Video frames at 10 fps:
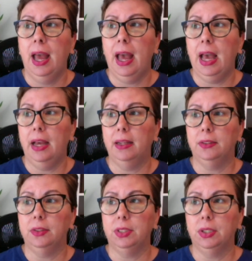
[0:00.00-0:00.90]

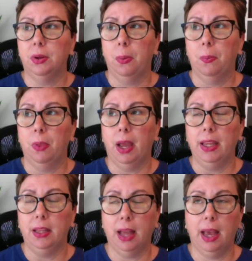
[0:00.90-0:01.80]
And I
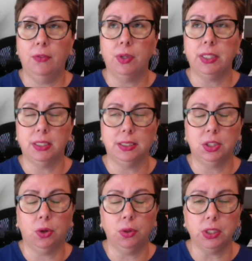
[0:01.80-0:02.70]
had
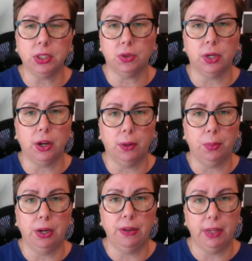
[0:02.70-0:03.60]
told the story on a
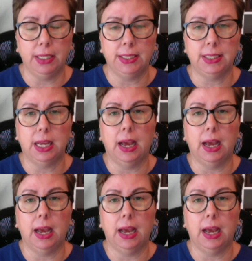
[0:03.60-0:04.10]
previous